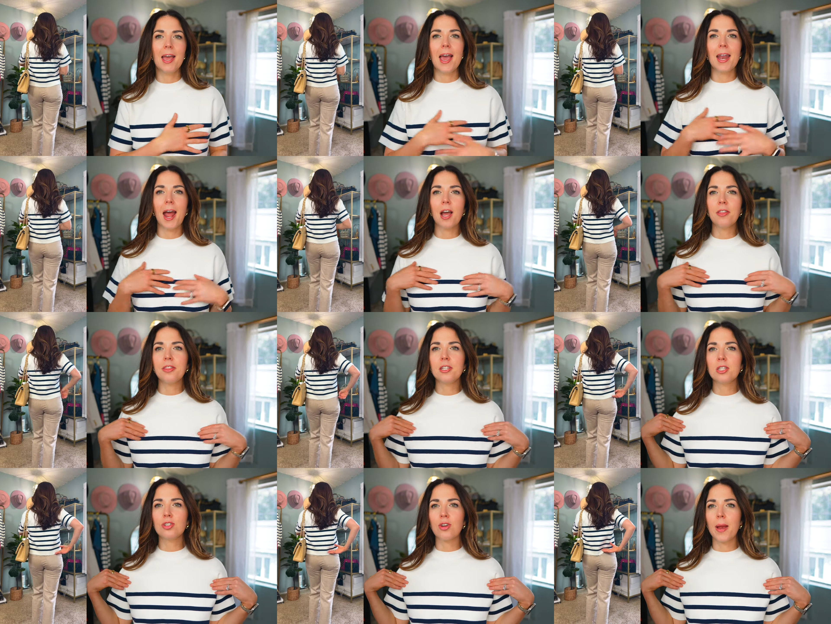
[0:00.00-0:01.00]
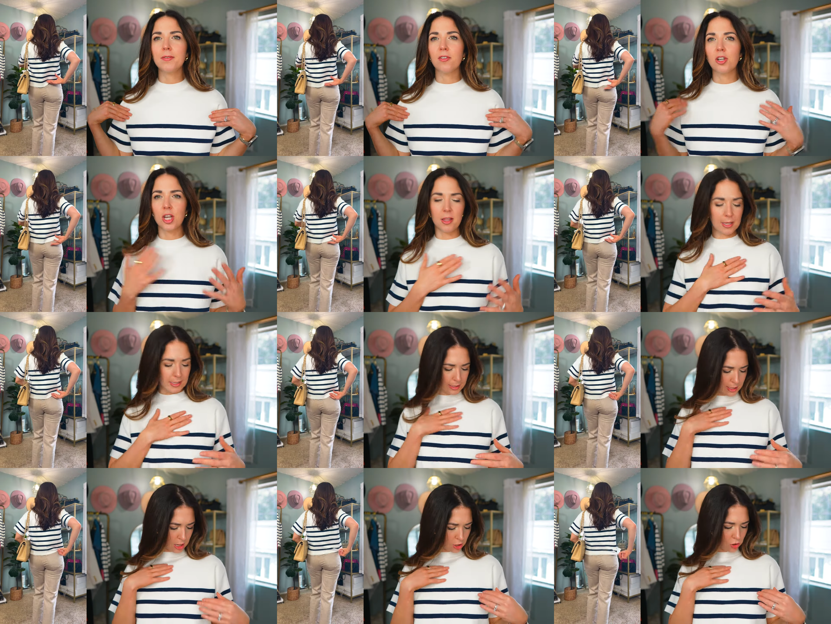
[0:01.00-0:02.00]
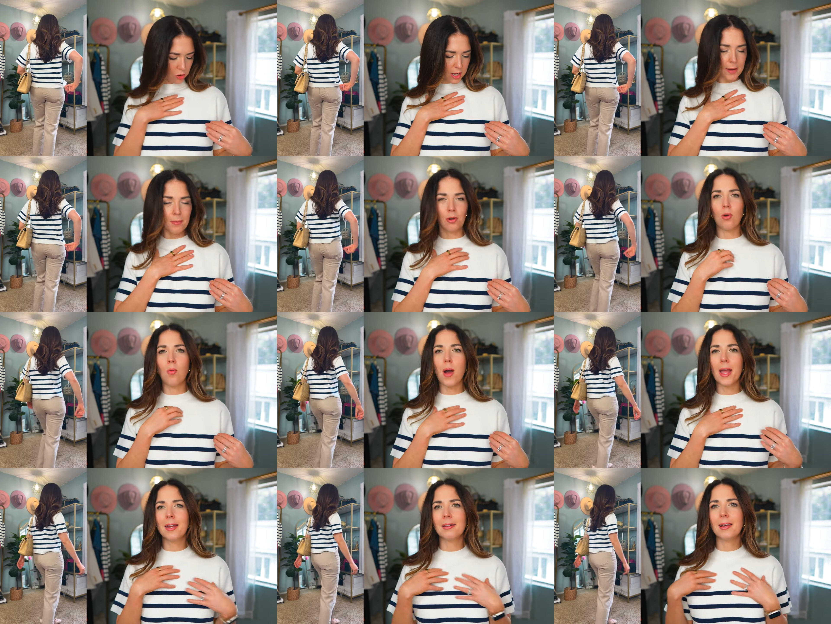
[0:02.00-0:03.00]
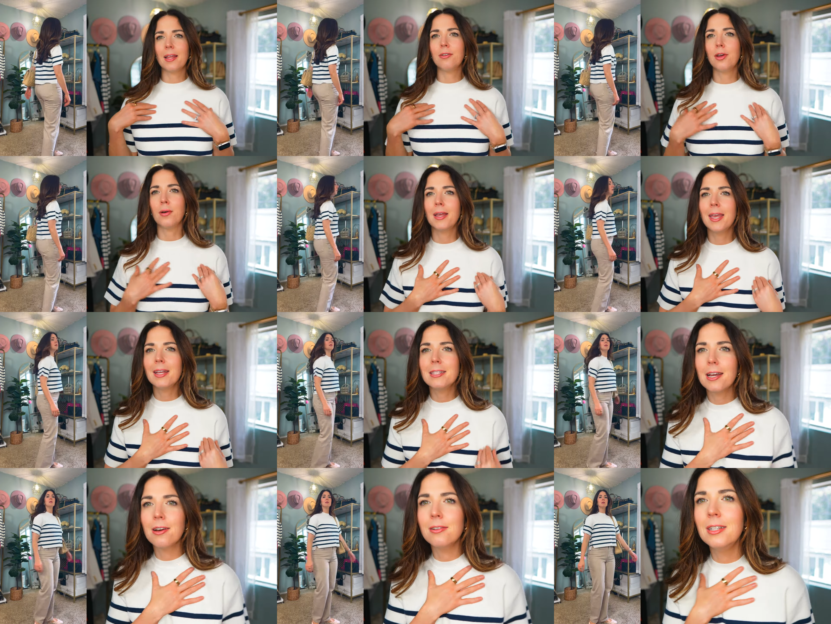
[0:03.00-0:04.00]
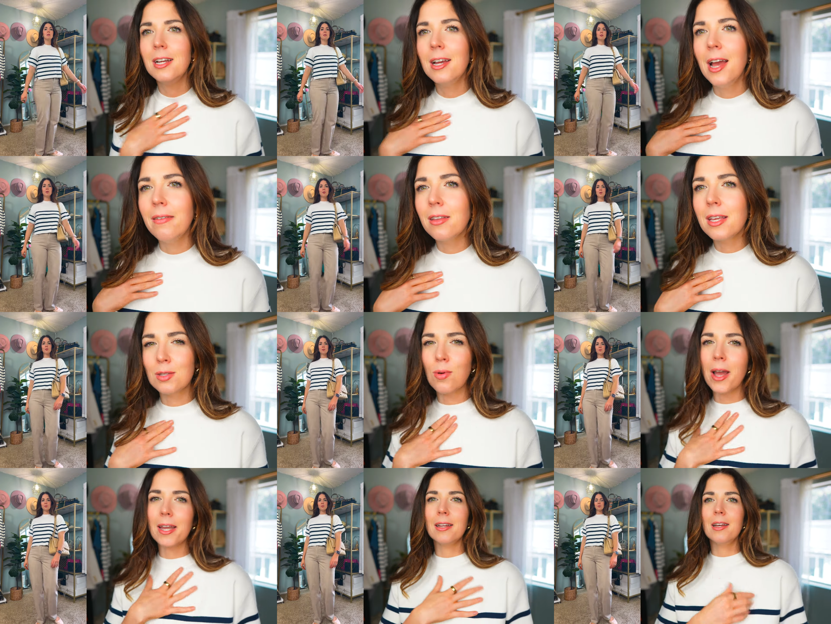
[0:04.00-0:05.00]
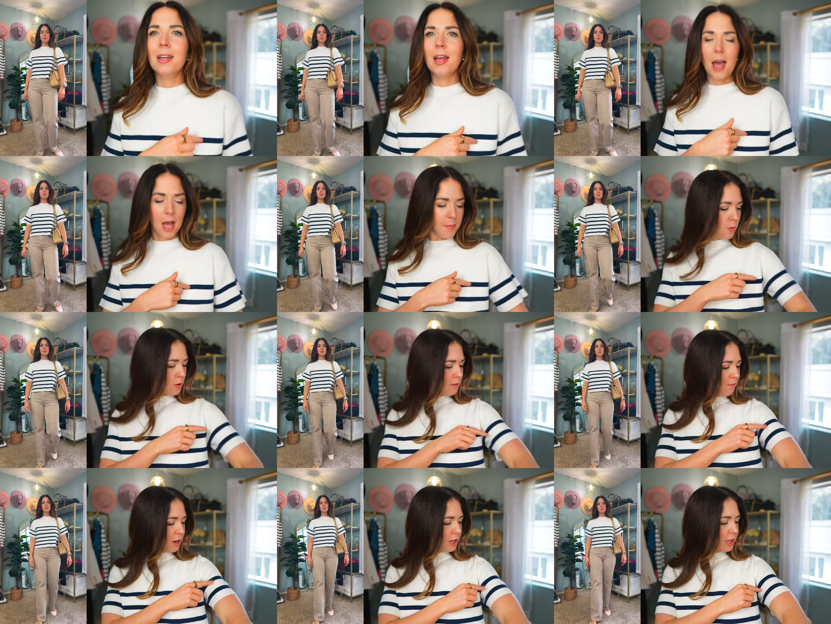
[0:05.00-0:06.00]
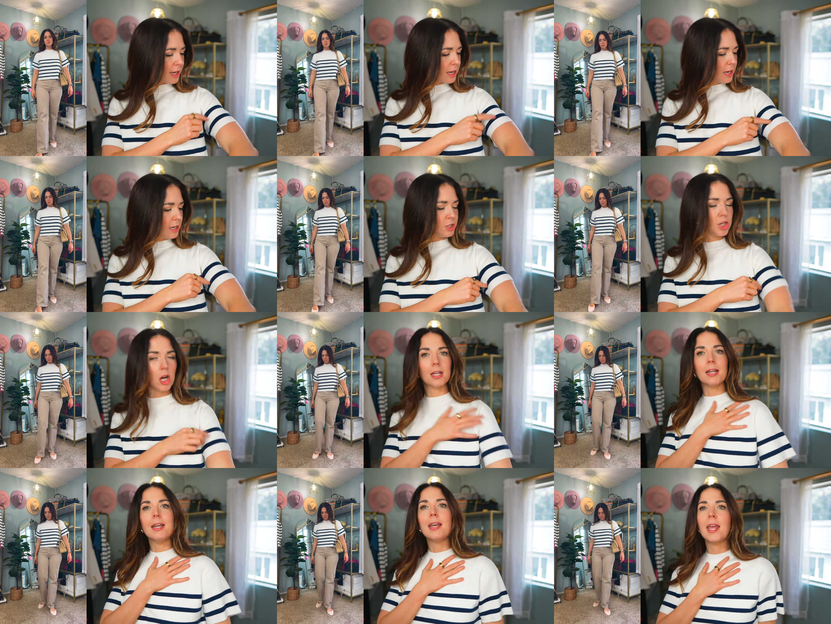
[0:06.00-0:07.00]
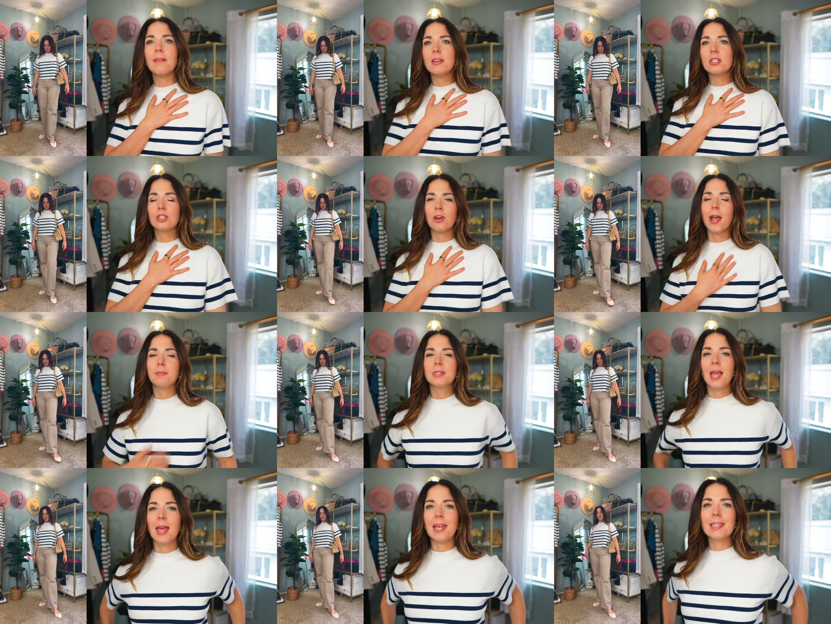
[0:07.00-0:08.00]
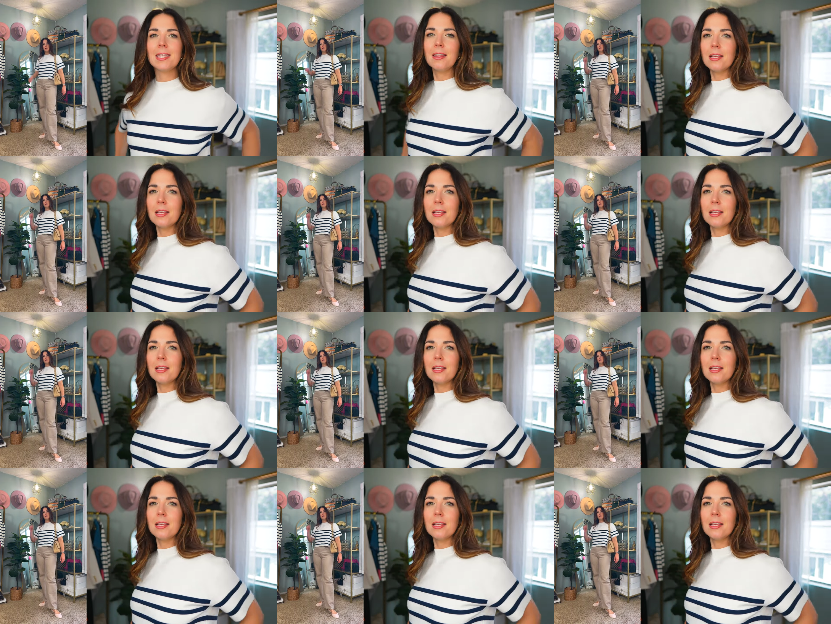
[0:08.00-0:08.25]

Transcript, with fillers: And I got this striped version. This is like a cream or a white. I don't know. I can't tell. I feel like it's white. Um, with very like dark navy stripes. And it's in